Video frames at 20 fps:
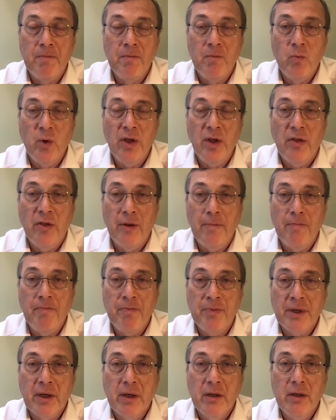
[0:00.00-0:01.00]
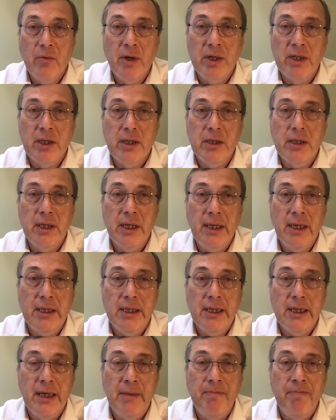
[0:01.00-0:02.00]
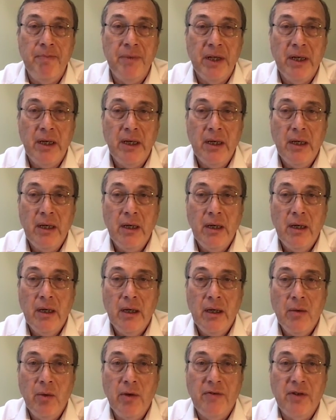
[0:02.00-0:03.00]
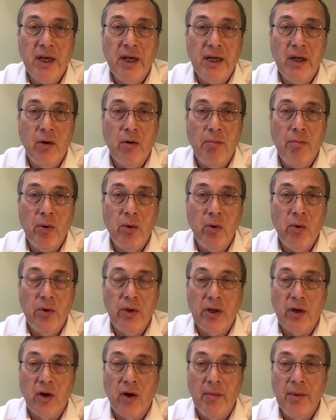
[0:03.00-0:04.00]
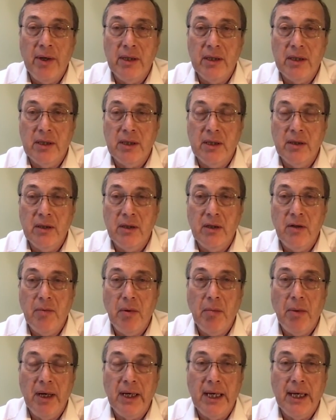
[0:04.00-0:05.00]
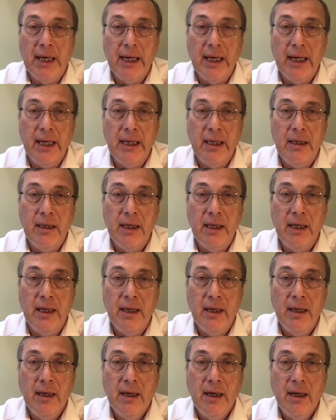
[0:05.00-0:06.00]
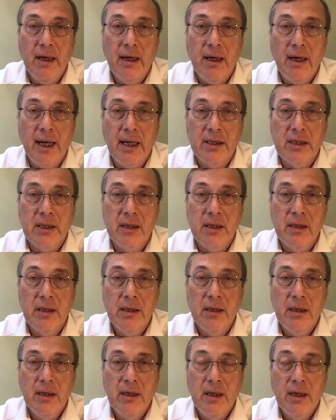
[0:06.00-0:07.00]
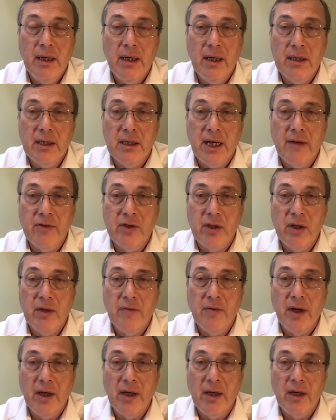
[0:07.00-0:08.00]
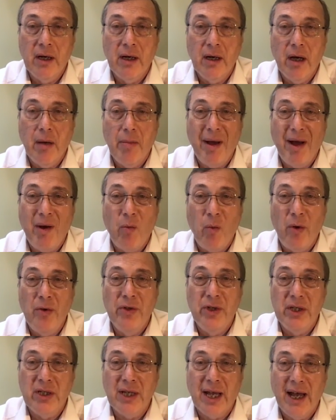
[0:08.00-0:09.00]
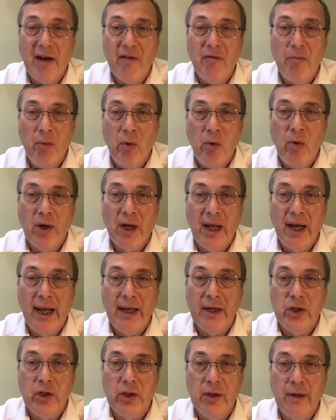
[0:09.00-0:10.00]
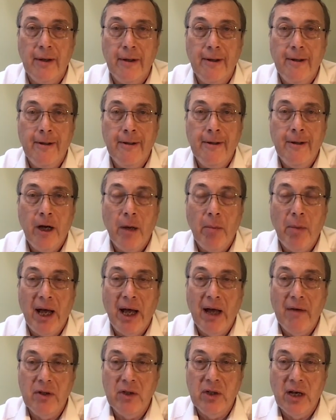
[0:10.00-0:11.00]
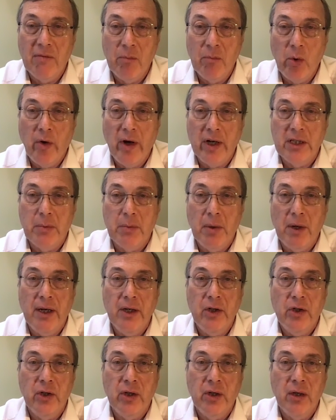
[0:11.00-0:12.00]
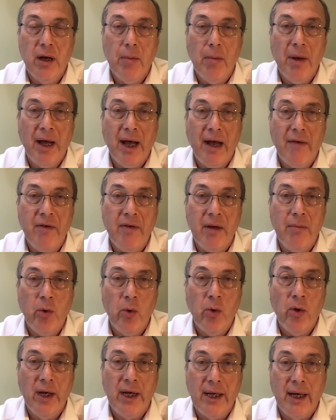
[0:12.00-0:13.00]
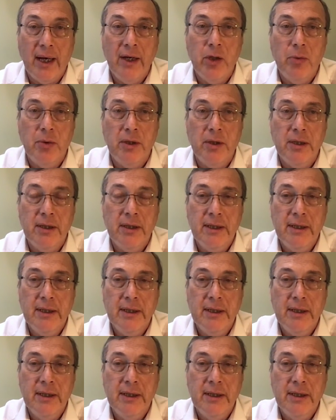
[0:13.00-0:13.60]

With the rest of the senior team, we've taken on board the comments that you've been making in the last staff survey about wanting to have more connection, about having to have more explanation, about having more engagement.